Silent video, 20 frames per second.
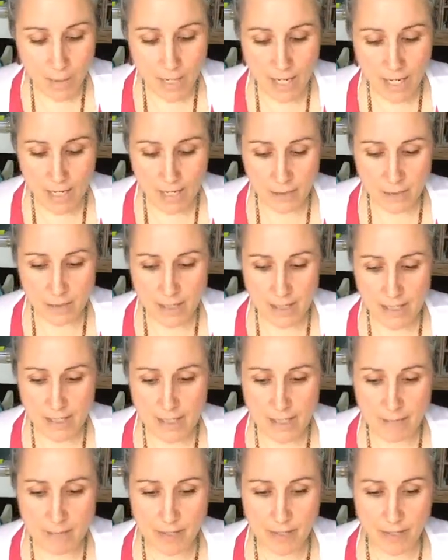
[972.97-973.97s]
And I will just
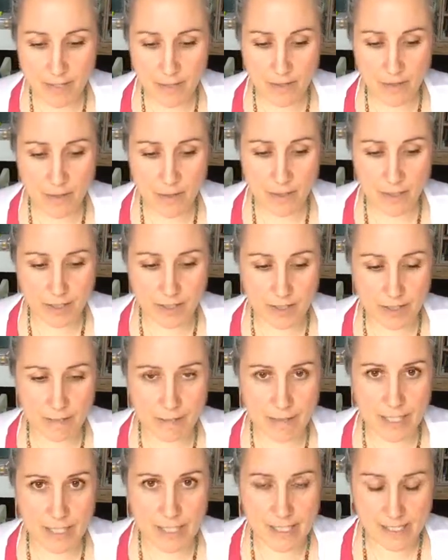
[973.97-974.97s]
speak quickly
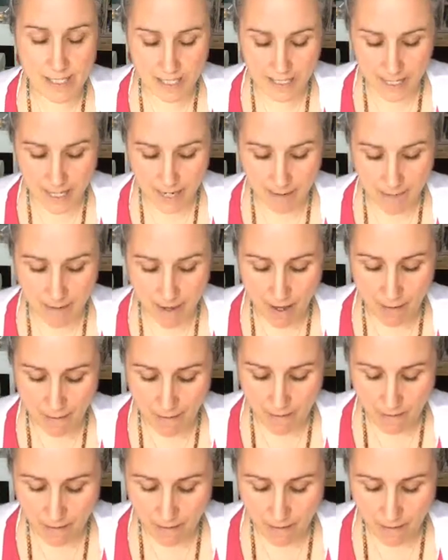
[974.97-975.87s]
because it came up